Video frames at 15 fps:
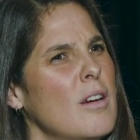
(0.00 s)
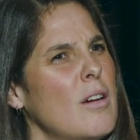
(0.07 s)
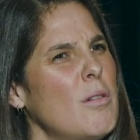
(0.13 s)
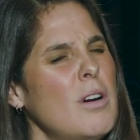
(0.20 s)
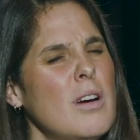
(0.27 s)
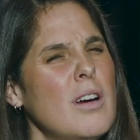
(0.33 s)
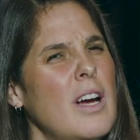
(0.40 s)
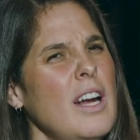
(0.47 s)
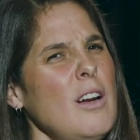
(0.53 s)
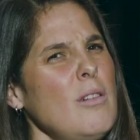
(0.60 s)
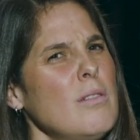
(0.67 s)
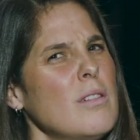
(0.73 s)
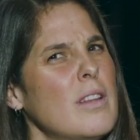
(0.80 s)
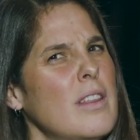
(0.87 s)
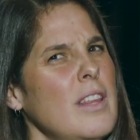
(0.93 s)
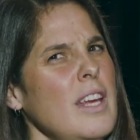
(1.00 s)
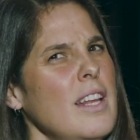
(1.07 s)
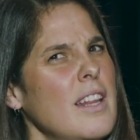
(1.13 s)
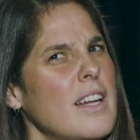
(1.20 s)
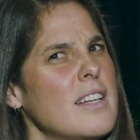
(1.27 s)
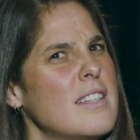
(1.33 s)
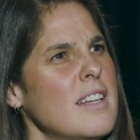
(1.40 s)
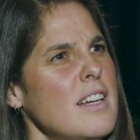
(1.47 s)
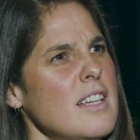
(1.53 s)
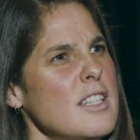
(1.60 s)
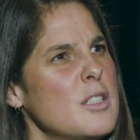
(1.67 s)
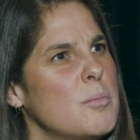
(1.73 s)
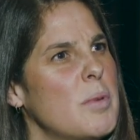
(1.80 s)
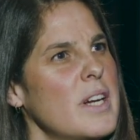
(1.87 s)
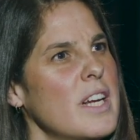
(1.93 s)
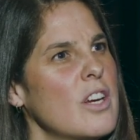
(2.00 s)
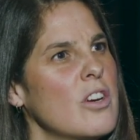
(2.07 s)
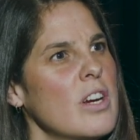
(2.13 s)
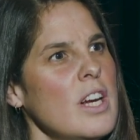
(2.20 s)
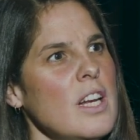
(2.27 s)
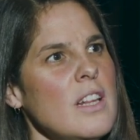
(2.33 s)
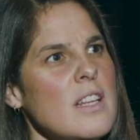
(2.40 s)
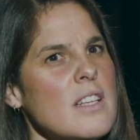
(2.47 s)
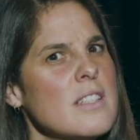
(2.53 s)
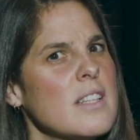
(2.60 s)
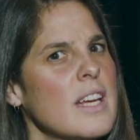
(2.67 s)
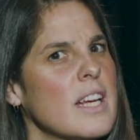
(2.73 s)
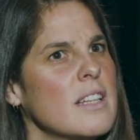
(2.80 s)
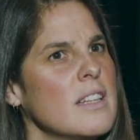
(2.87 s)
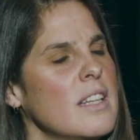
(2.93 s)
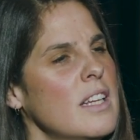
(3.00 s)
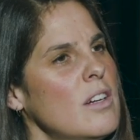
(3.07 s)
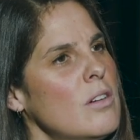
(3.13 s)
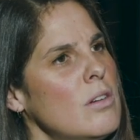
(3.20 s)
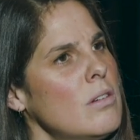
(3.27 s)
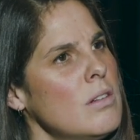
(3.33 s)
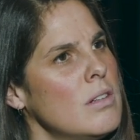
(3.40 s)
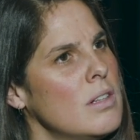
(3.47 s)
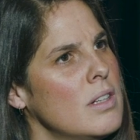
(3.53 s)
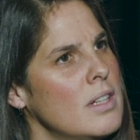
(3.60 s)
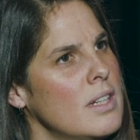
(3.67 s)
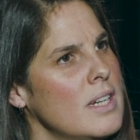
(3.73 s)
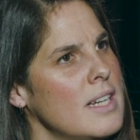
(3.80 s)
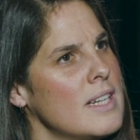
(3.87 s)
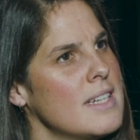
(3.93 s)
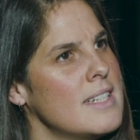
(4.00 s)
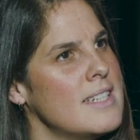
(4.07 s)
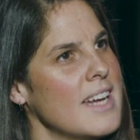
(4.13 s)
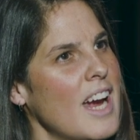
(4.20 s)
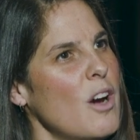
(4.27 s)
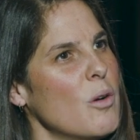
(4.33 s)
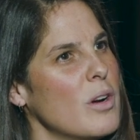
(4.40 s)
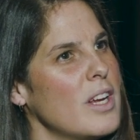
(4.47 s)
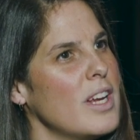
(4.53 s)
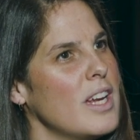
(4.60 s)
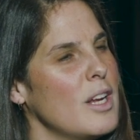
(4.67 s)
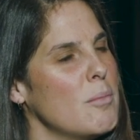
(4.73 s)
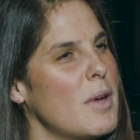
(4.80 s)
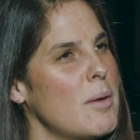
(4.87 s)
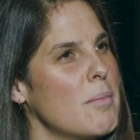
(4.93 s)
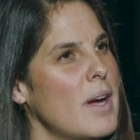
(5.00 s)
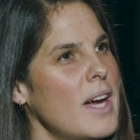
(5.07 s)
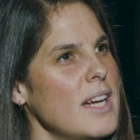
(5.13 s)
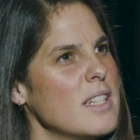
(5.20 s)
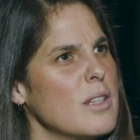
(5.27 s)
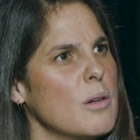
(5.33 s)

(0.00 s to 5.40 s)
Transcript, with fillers: well, I don't think that does, but it created this like little doubt in my mind.